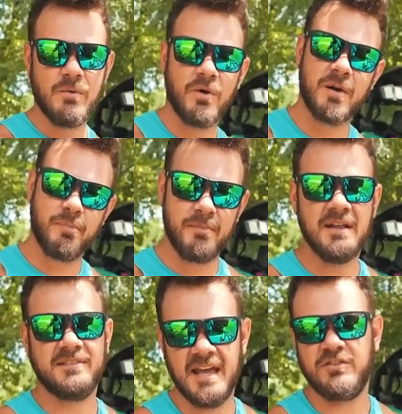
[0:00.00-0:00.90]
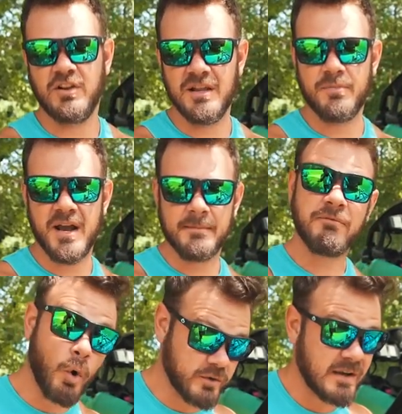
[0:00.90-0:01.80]
We're going to intentionally break them.
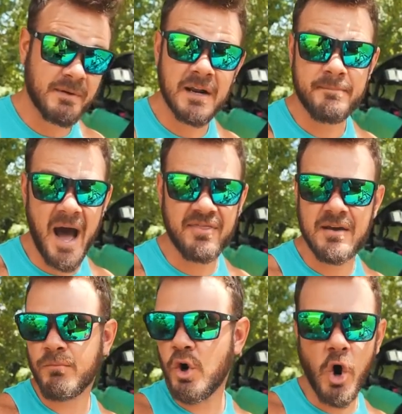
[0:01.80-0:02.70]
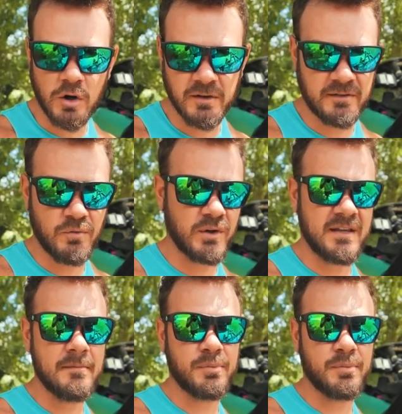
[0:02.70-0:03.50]
Of course, I'm going to buy them regardless of what the